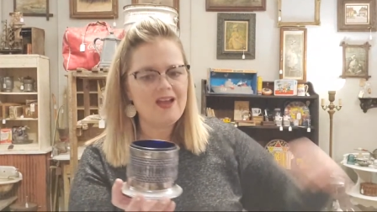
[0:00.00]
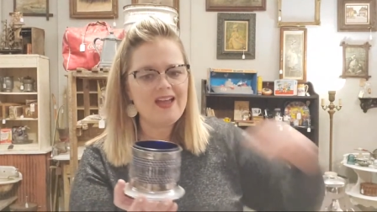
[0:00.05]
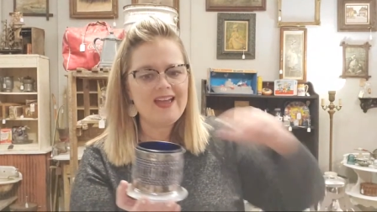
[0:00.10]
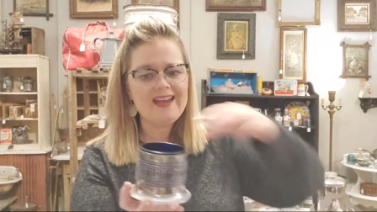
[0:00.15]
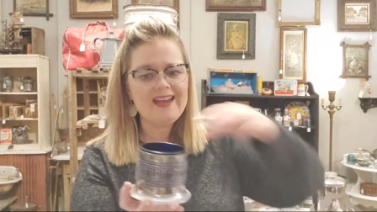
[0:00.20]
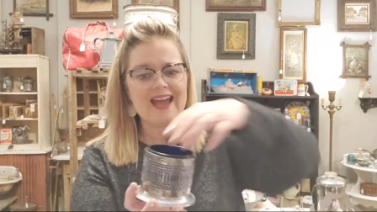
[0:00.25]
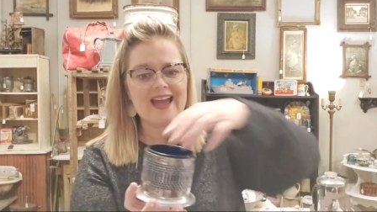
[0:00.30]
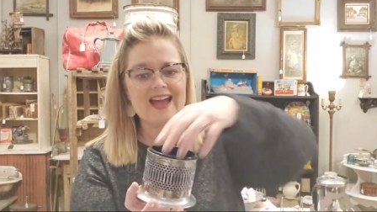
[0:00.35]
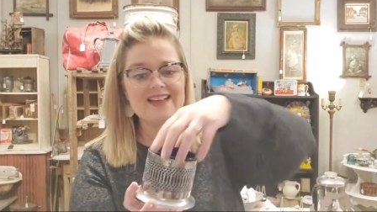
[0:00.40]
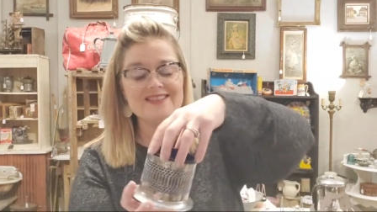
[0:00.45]

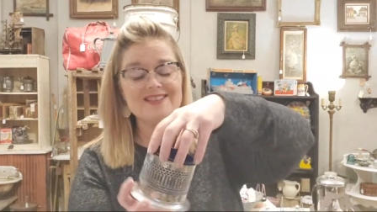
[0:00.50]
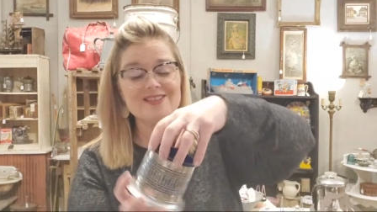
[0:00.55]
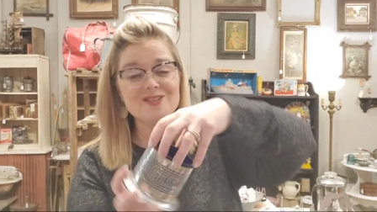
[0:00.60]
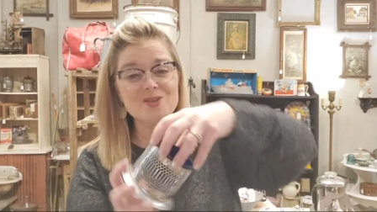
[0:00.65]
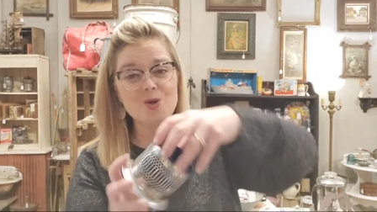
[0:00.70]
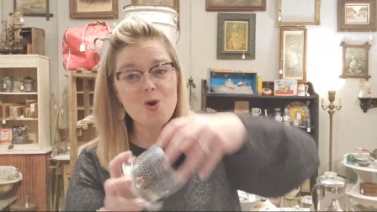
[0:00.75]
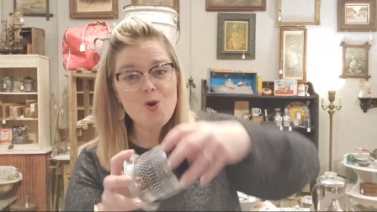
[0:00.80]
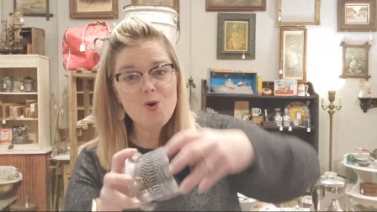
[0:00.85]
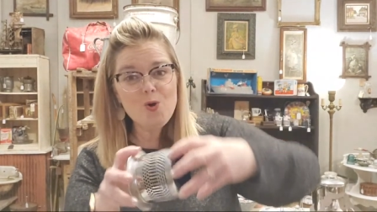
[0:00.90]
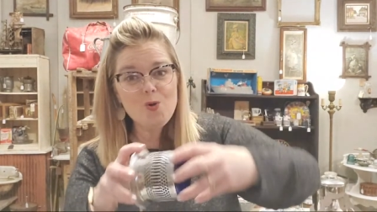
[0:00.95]
and it has this
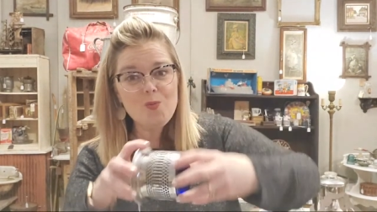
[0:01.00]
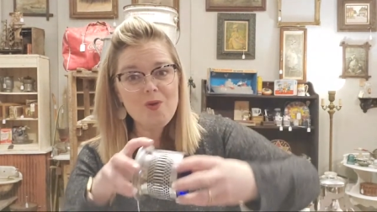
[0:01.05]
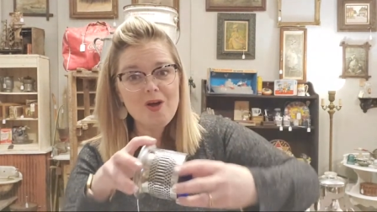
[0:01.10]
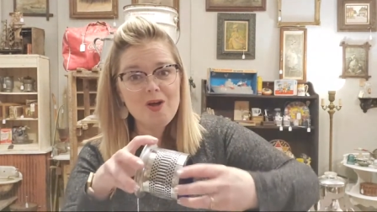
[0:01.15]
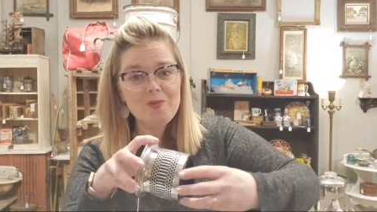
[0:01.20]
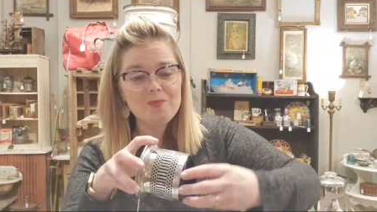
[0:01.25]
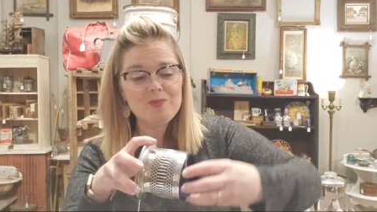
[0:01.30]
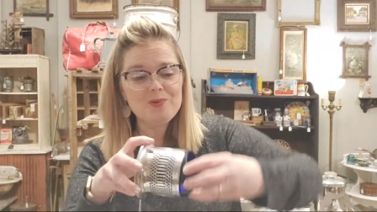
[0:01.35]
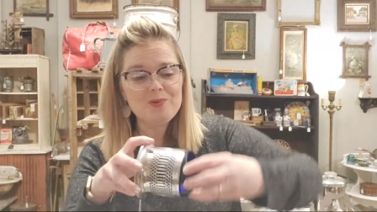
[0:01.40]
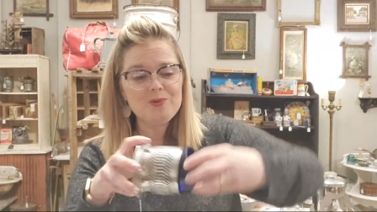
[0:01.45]

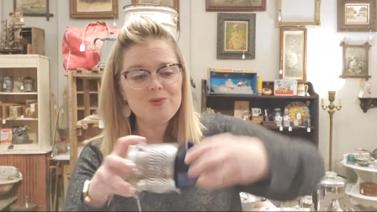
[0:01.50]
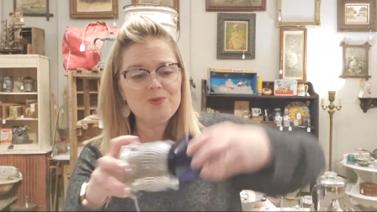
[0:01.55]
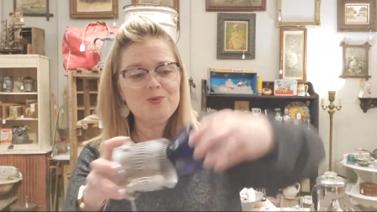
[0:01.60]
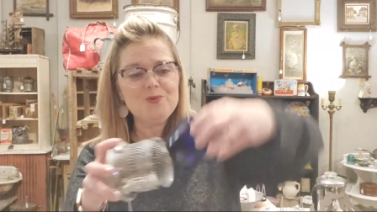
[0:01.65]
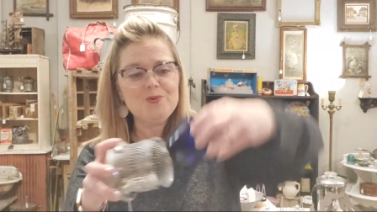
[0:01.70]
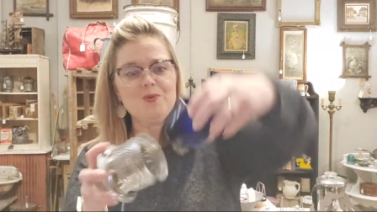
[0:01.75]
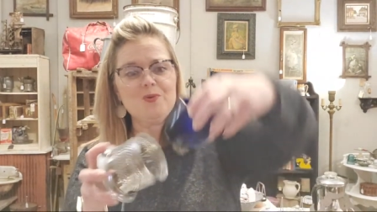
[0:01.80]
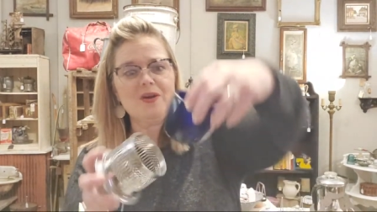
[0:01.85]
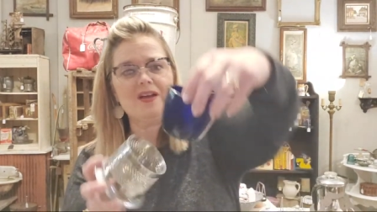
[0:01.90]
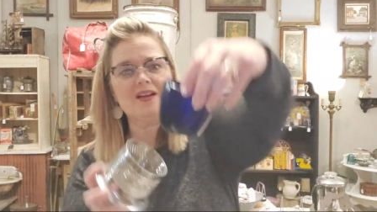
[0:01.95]
cobalt
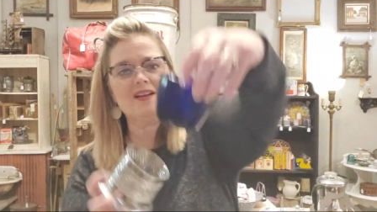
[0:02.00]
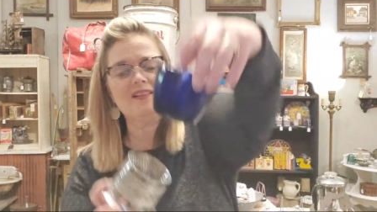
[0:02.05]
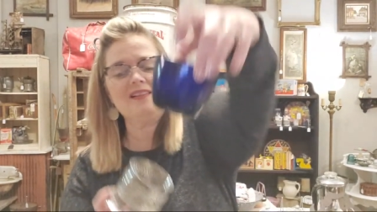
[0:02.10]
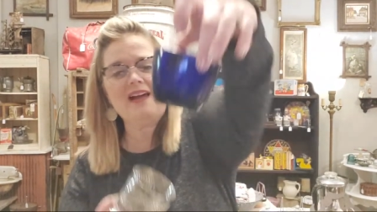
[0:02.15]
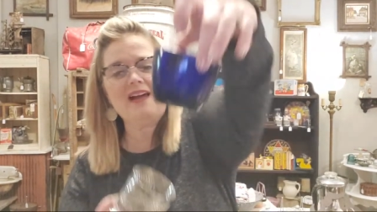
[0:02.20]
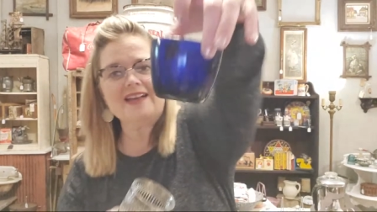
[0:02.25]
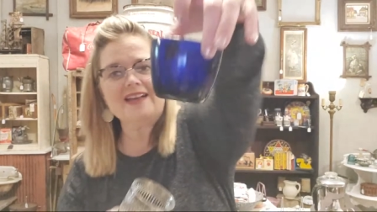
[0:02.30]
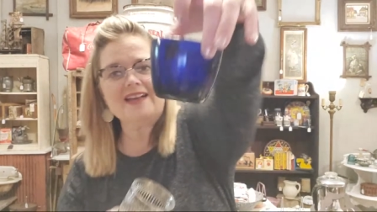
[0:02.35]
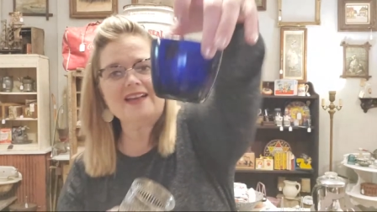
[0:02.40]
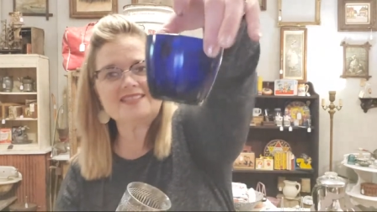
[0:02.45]
blue
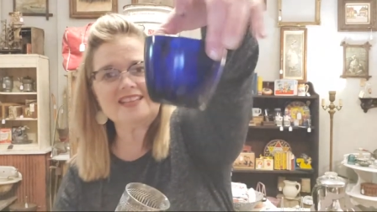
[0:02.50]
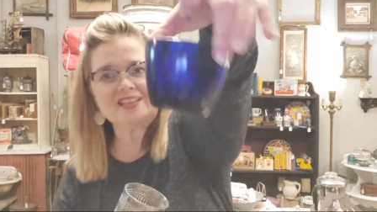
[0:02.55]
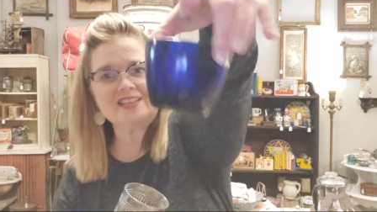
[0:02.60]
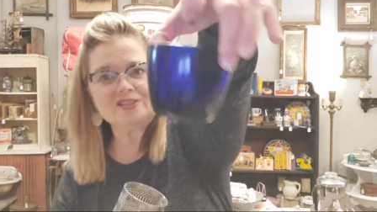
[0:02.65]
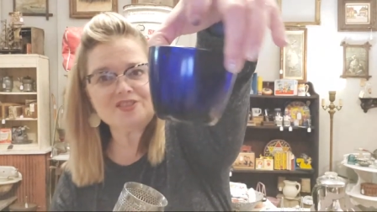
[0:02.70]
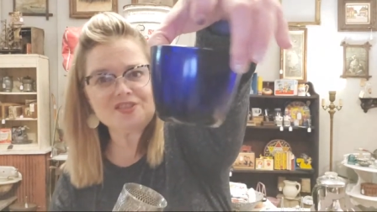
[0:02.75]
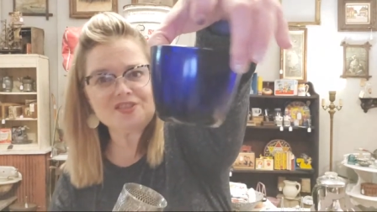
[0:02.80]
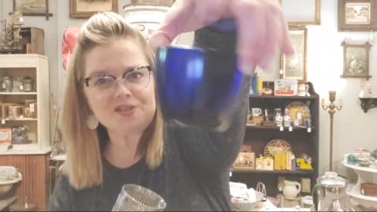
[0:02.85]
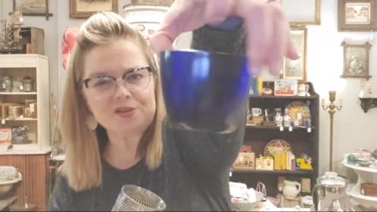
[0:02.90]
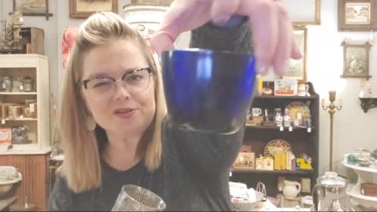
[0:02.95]
glass
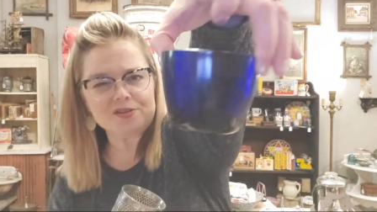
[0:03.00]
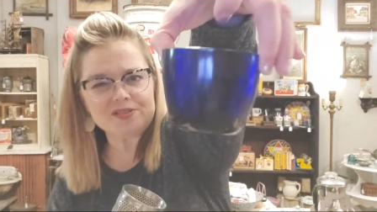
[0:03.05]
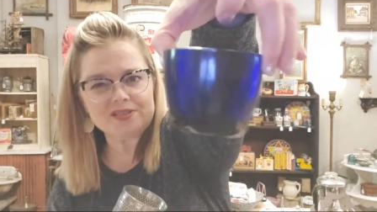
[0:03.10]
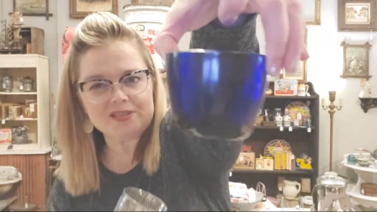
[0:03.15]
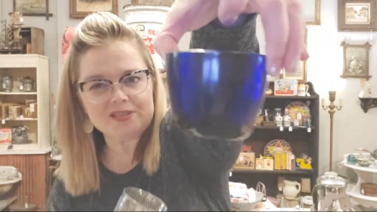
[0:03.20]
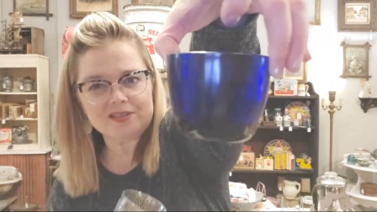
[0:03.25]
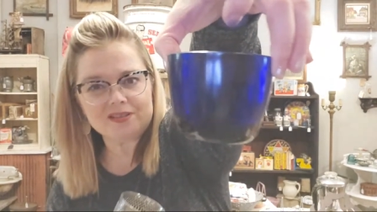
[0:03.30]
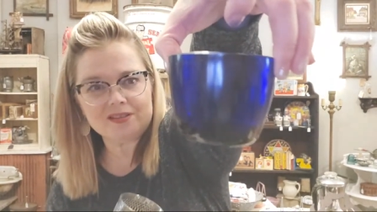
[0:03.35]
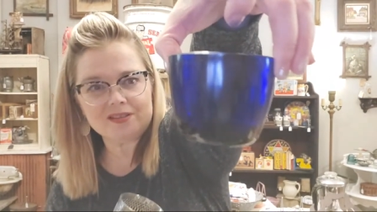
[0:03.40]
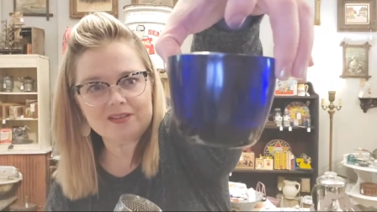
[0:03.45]
insert.
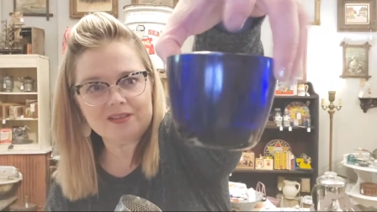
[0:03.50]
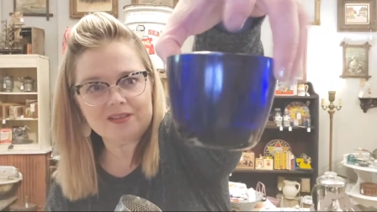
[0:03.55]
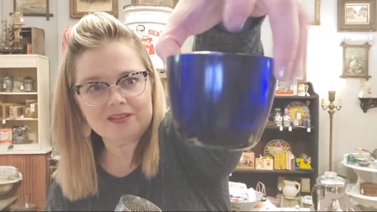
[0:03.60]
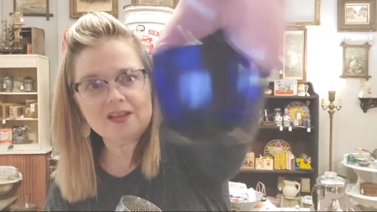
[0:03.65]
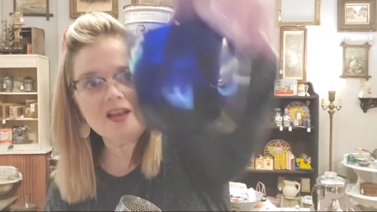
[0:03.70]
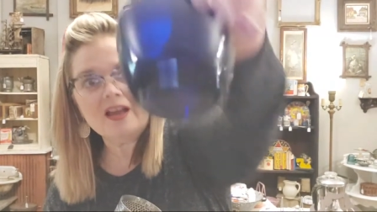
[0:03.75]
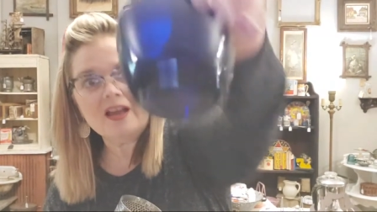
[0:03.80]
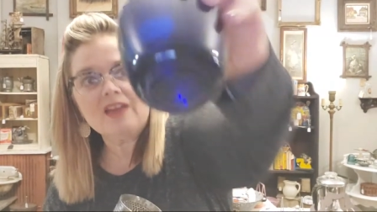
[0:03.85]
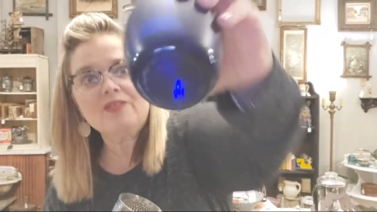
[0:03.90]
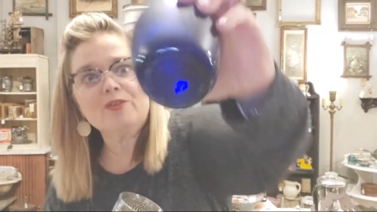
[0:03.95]

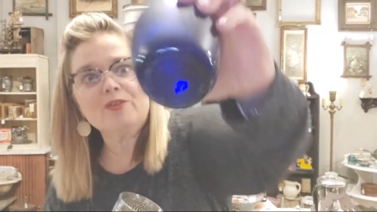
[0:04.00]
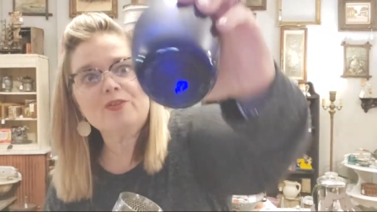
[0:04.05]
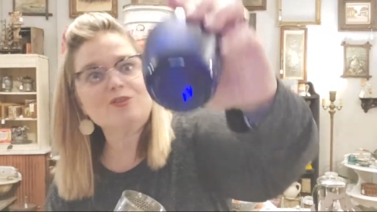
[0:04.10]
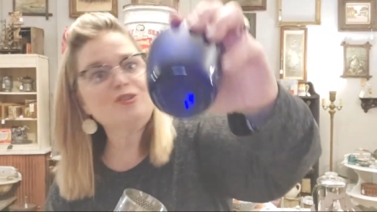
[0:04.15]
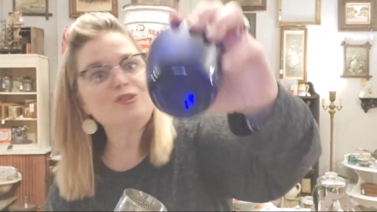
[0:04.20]
There's